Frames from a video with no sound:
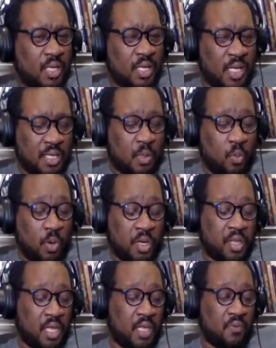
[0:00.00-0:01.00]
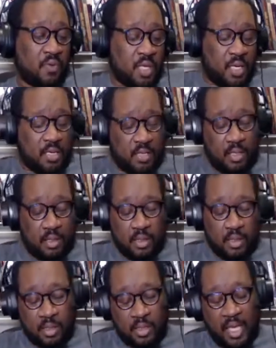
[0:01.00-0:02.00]
It's in one of the Evil Deads. The,
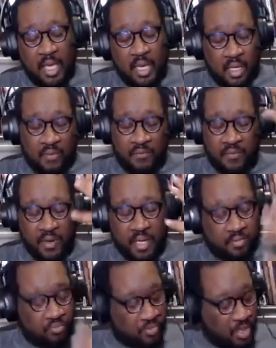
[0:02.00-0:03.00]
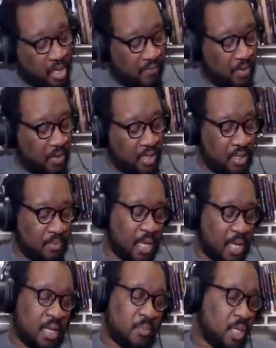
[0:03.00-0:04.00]
they get confl- conflagrated in
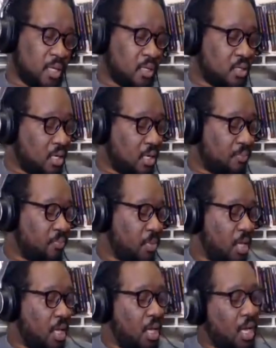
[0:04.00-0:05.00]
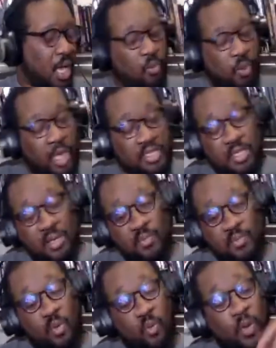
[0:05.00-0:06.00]
my head because um, I watched
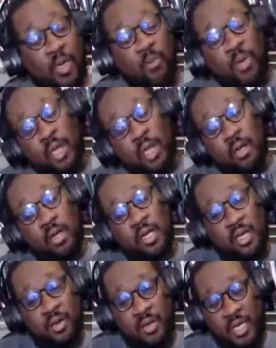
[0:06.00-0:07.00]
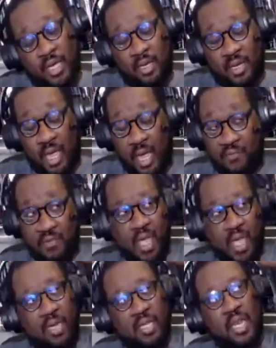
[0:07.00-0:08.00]
them way, way long ago, and I've
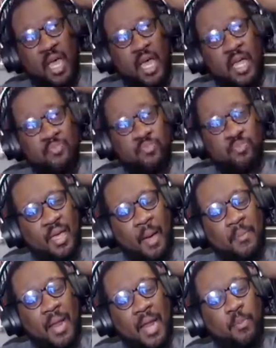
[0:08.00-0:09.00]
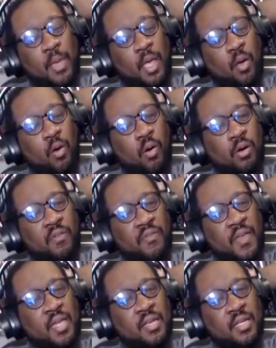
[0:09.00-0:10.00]
kind of not. I'm not a big horror
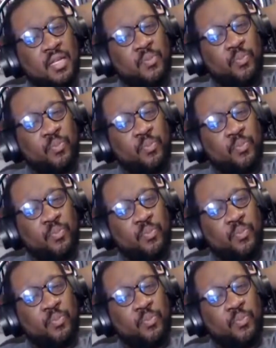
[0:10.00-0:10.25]
fan.